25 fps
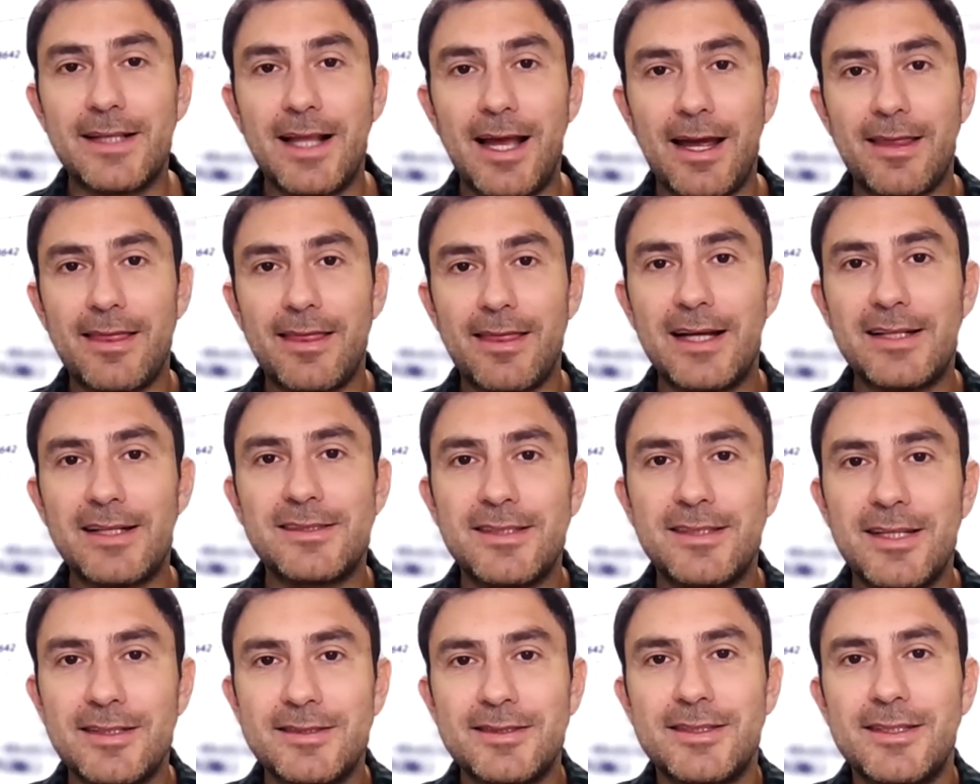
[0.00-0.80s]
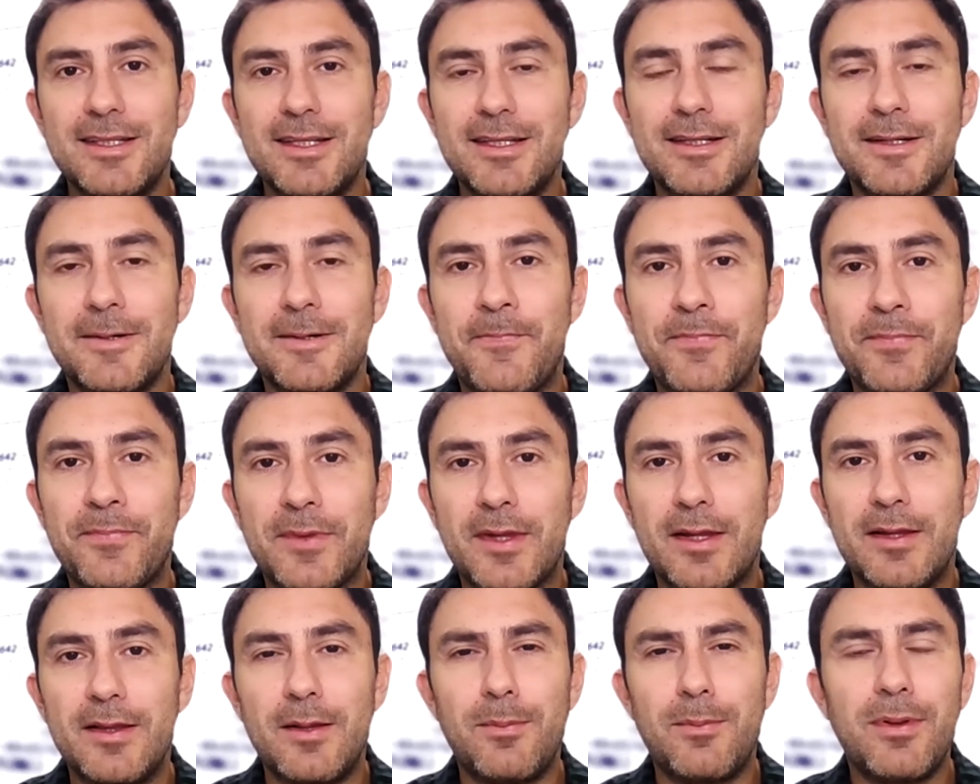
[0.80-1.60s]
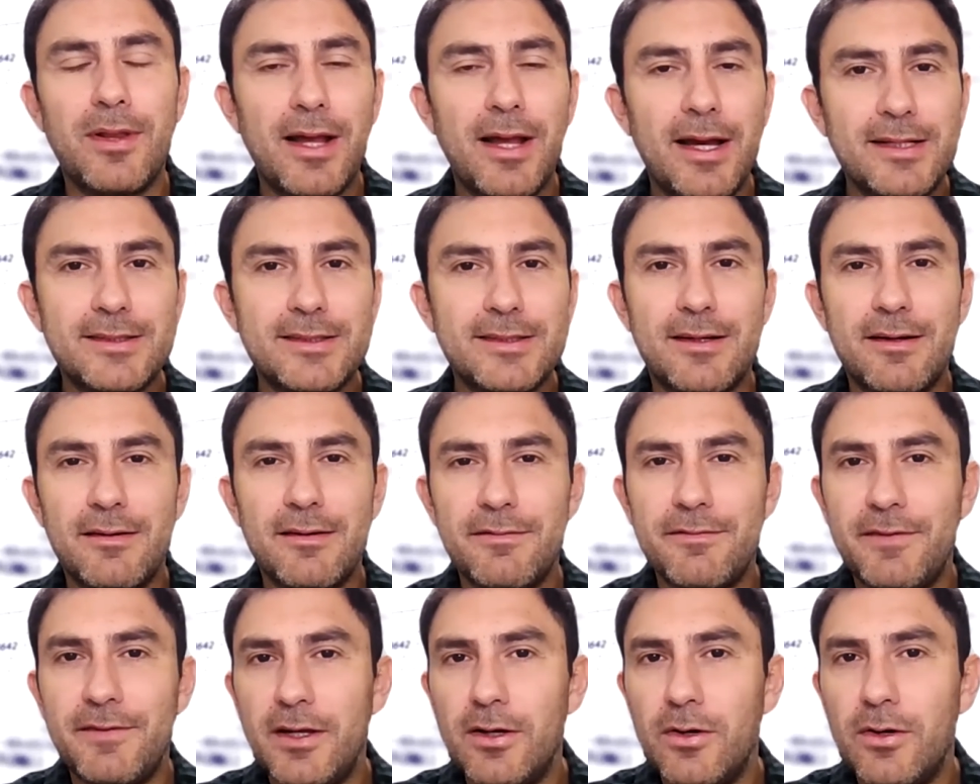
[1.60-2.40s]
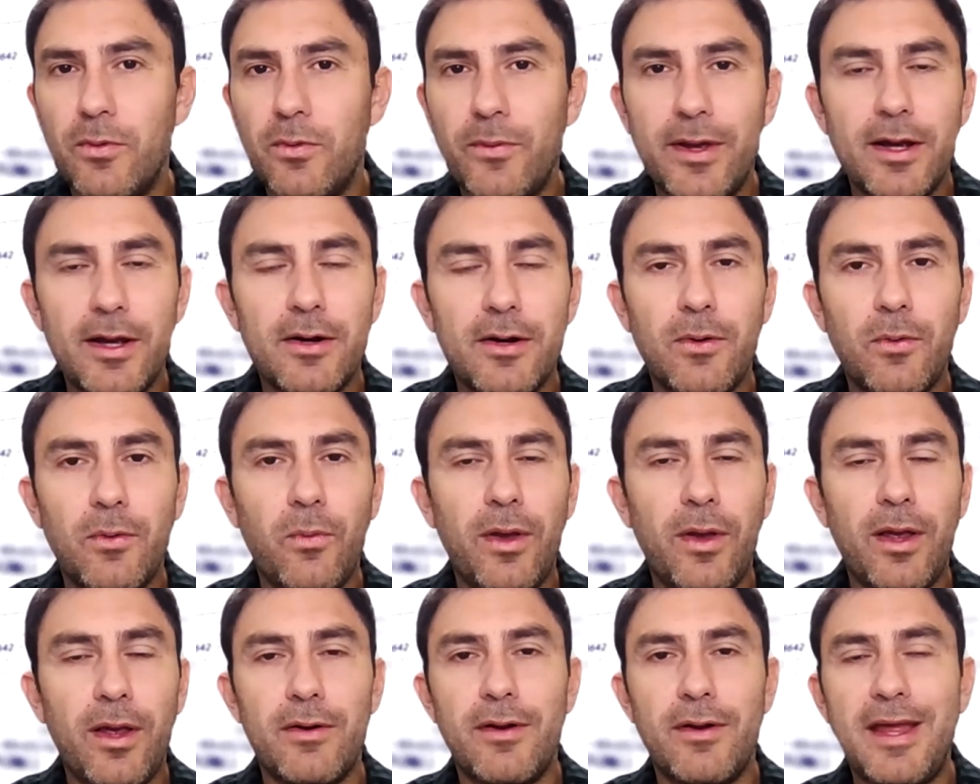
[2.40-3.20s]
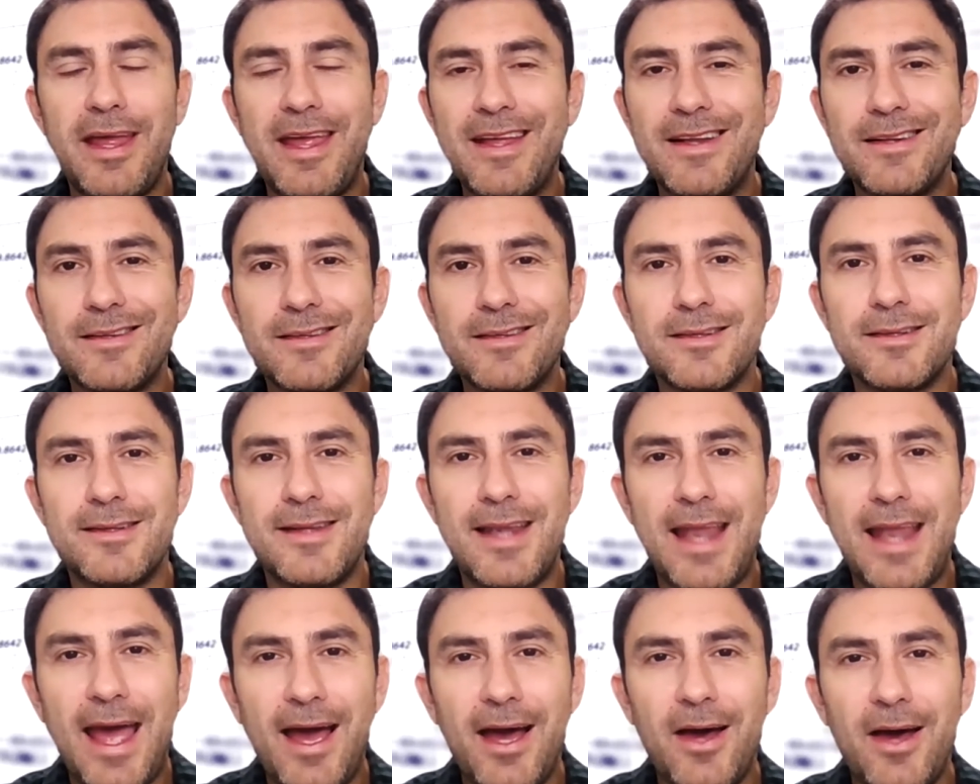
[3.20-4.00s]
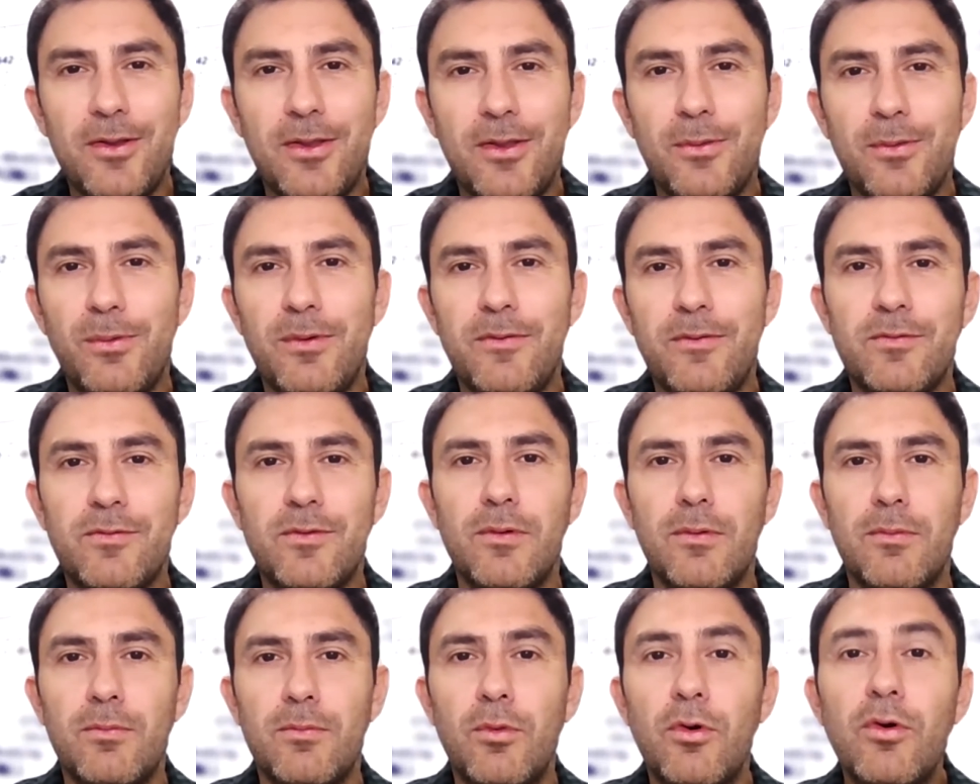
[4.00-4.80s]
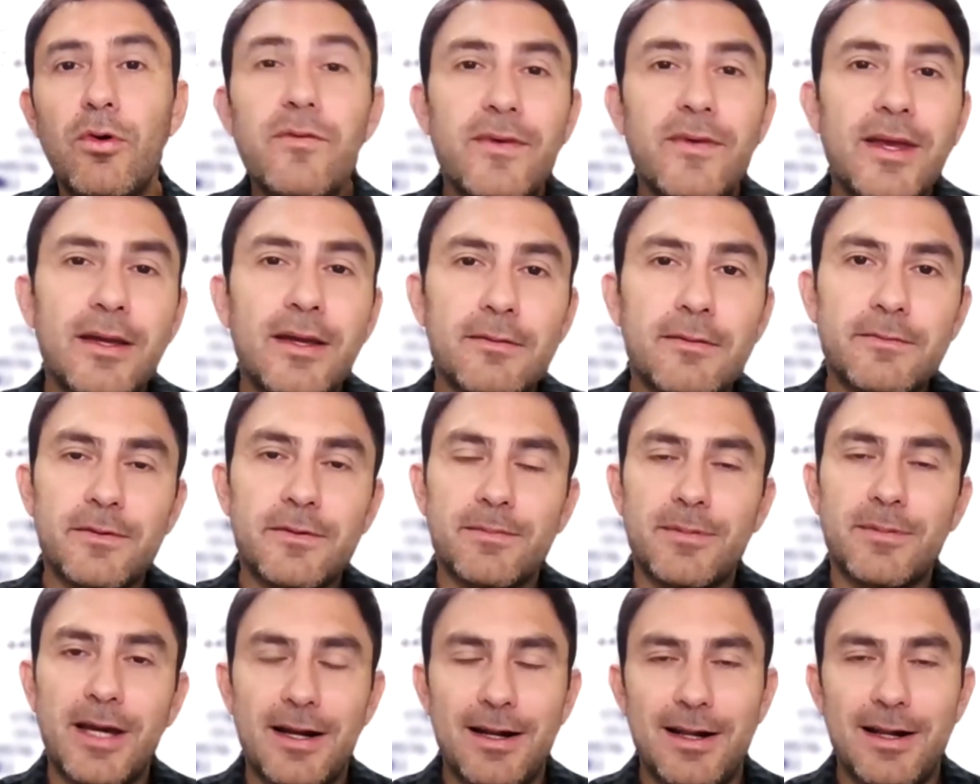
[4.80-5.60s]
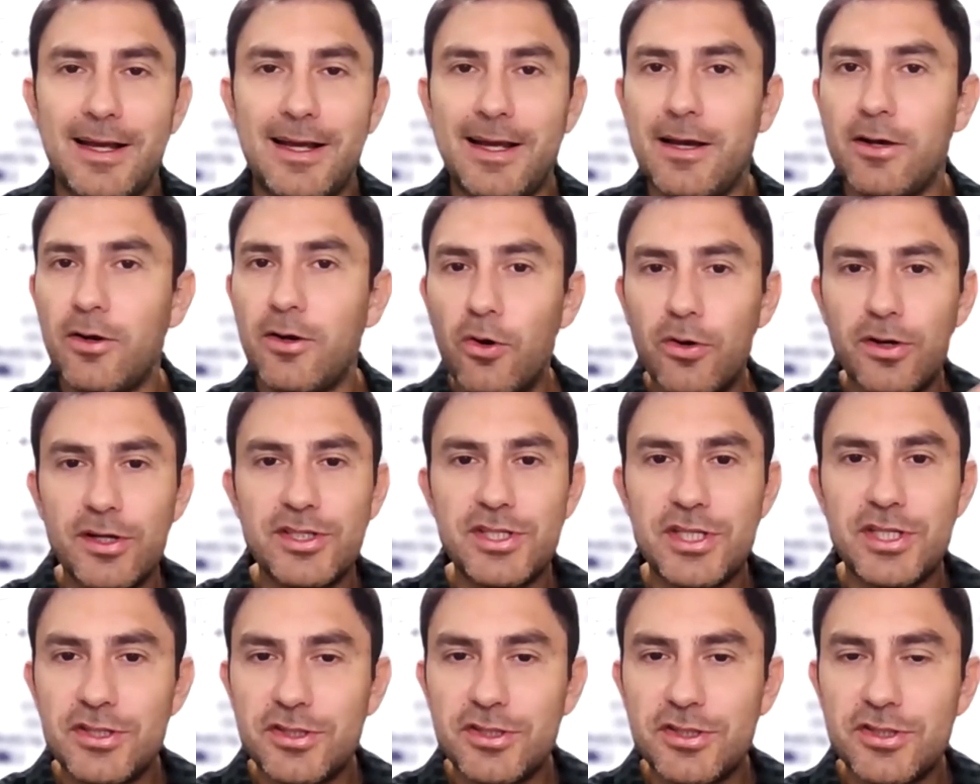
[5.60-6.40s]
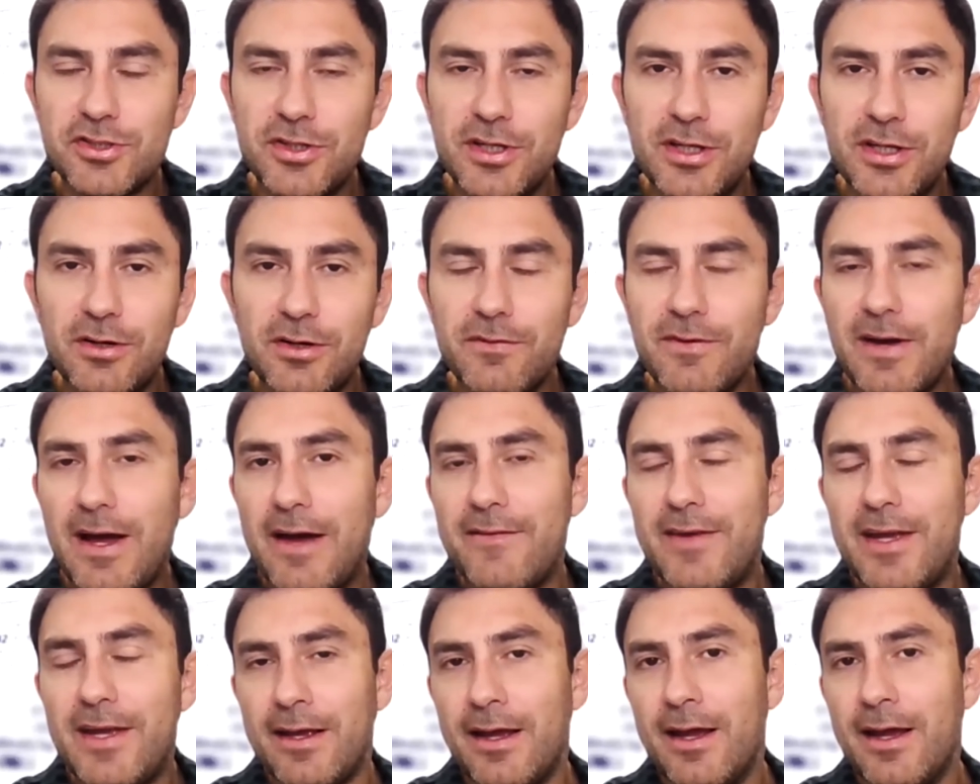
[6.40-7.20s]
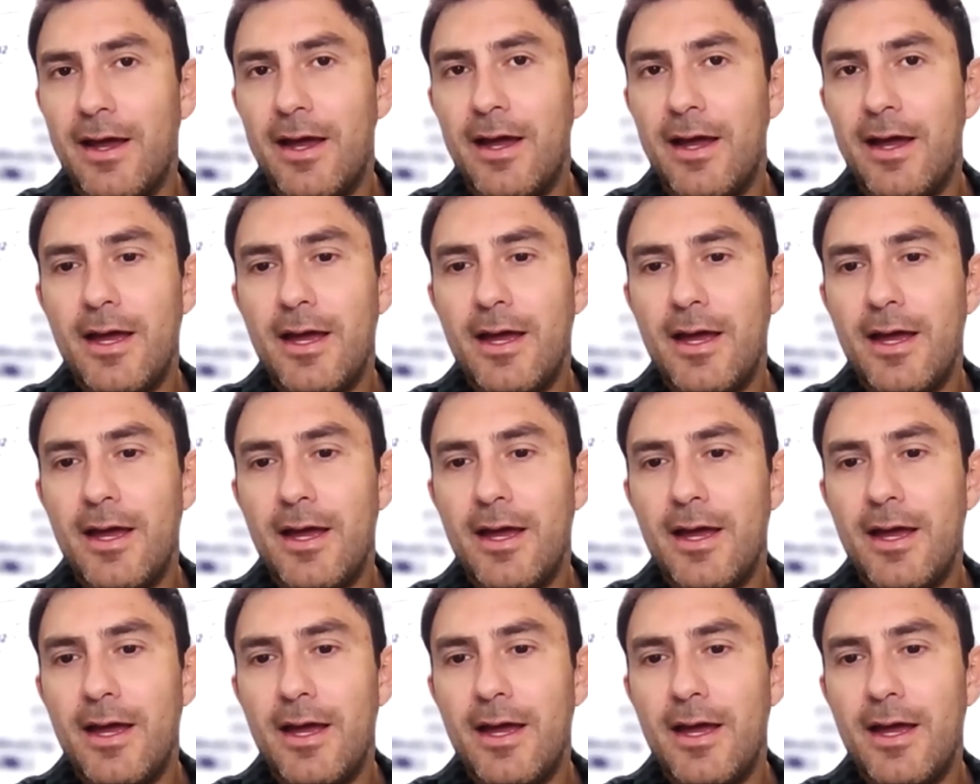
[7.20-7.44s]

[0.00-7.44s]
Like that's the place that I feel we're in now, that we've moving from kind of like a cottage industry of having